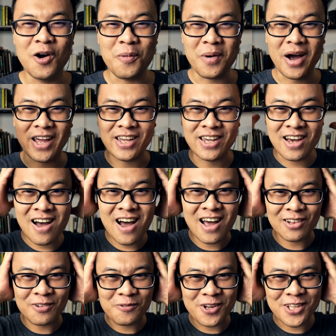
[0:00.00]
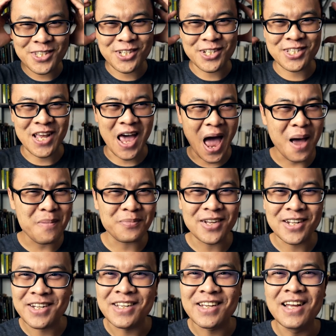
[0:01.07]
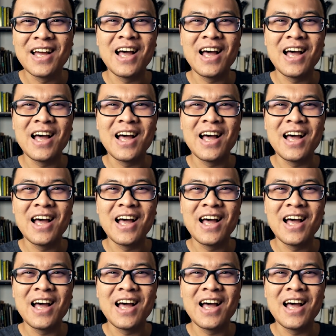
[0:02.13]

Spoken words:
Oh my god, what just happened?